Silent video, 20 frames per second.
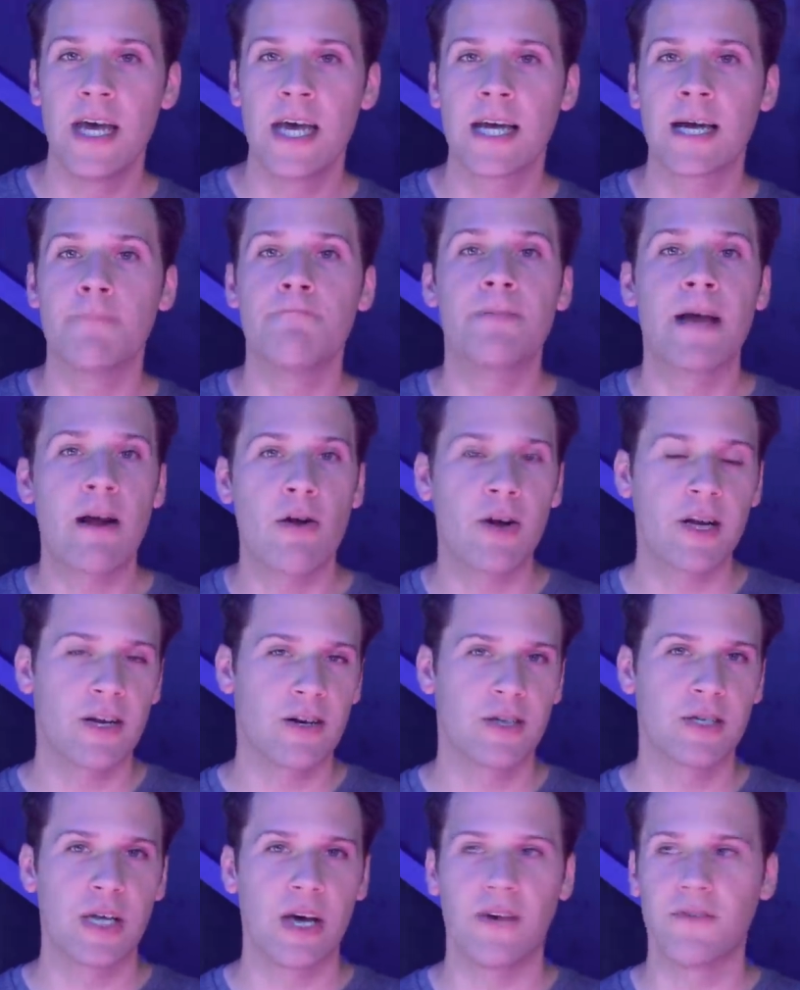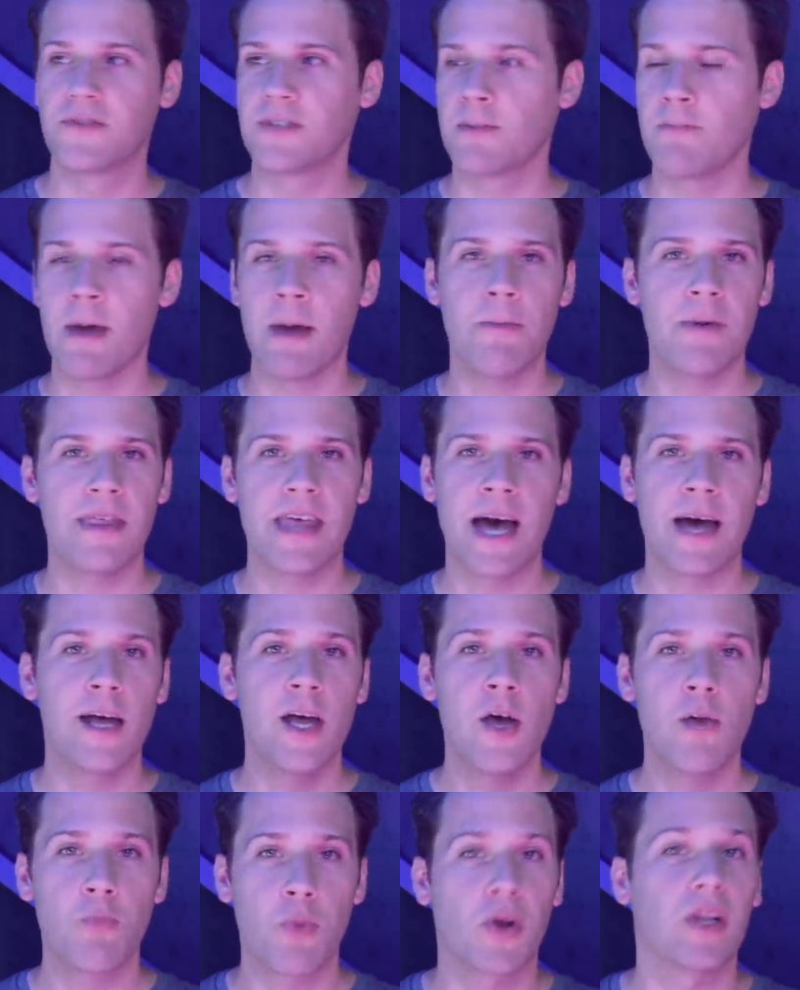comparing yourself to maybe that
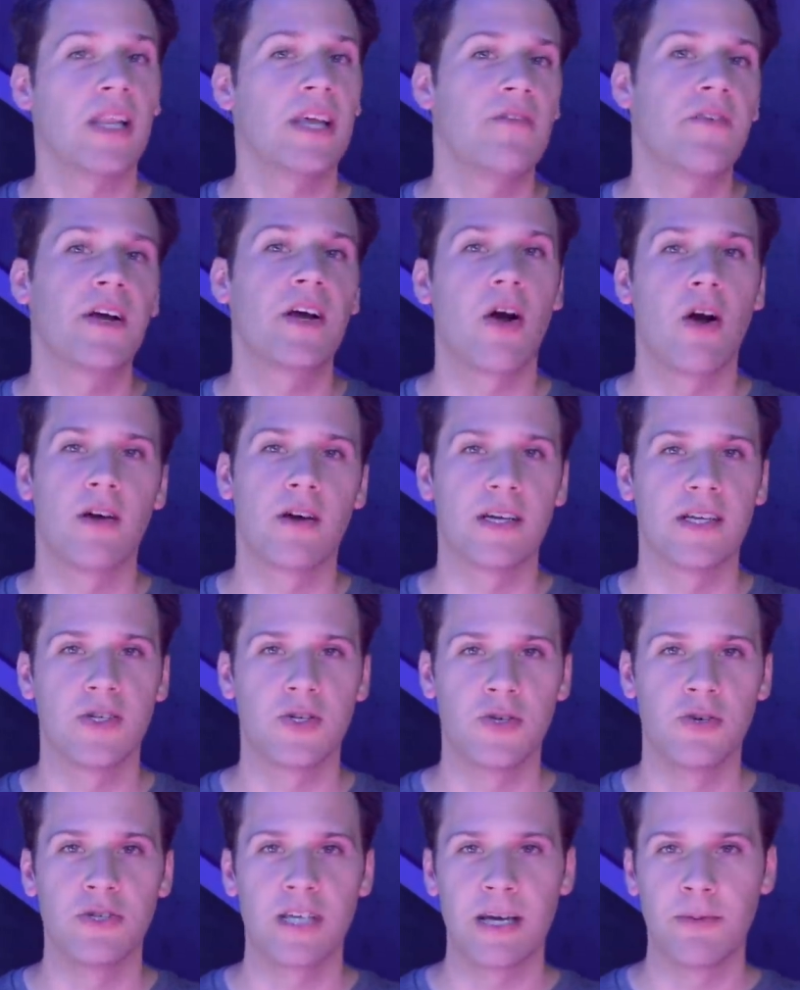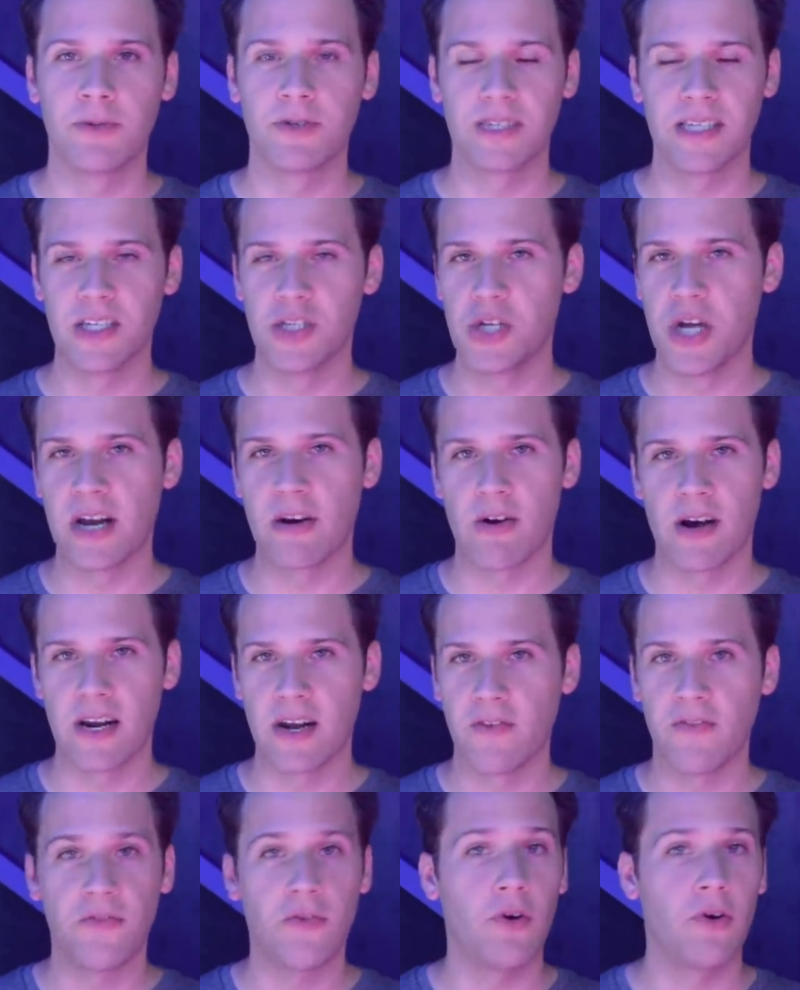prolific artist who's able to generate a
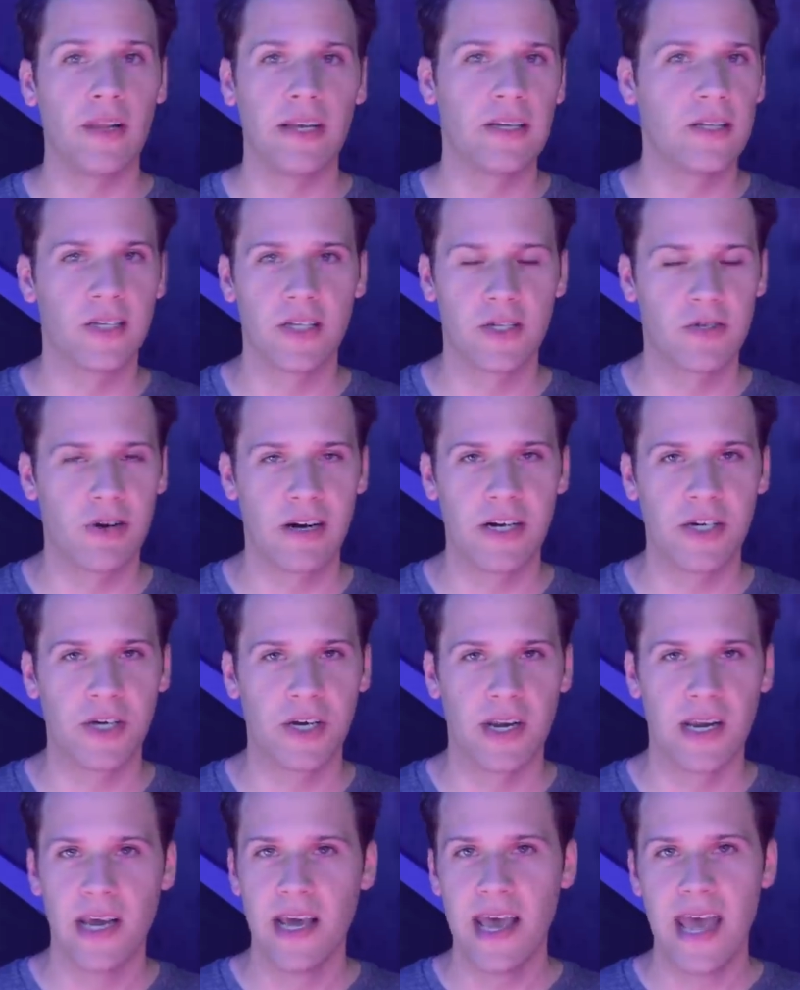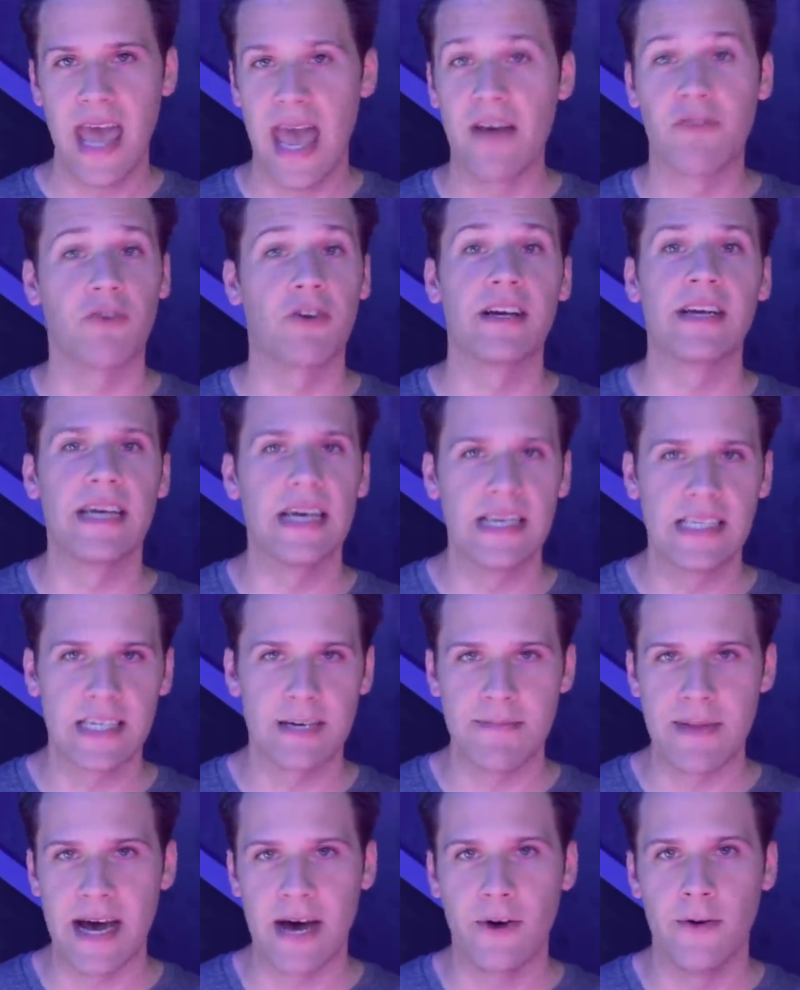full illustration every day
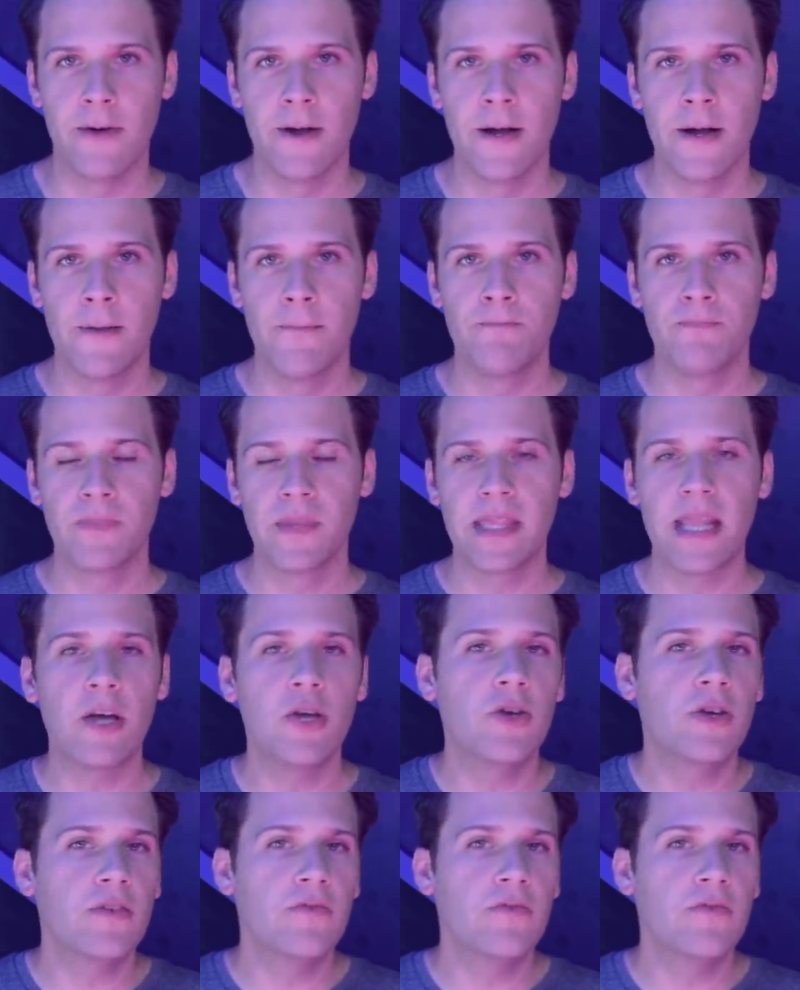somehow. Now, you can